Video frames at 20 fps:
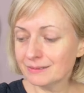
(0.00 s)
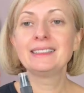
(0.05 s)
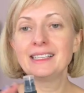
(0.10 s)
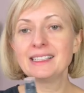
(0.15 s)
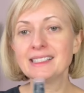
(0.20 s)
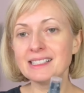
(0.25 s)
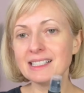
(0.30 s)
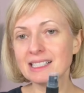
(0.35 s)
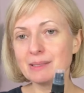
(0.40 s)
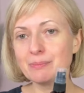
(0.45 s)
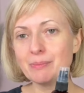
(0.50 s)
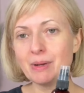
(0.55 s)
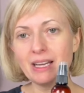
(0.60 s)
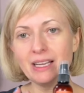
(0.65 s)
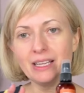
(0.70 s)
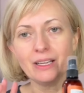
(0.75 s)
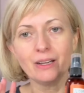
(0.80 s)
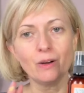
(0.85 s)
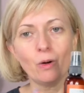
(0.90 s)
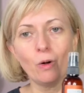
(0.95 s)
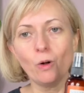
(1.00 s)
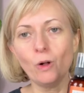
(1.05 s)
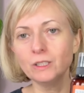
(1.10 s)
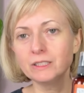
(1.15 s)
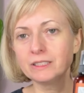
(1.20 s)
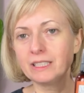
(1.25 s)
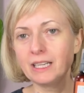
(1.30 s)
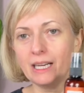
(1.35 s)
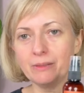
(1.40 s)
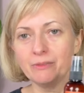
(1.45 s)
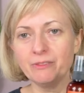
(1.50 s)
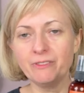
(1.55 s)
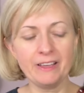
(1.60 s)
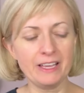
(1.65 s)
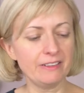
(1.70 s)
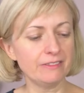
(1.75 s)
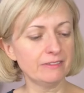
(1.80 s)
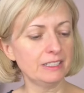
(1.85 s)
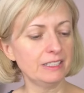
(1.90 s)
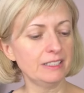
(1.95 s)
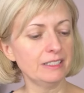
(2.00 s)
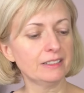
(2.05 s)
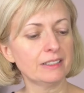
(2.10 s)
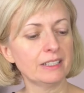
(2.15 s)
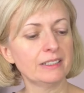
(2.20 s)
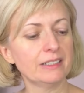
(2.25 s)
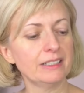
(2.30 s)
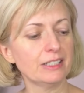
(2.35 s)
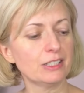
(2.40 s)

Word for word: this is my all-time favorite.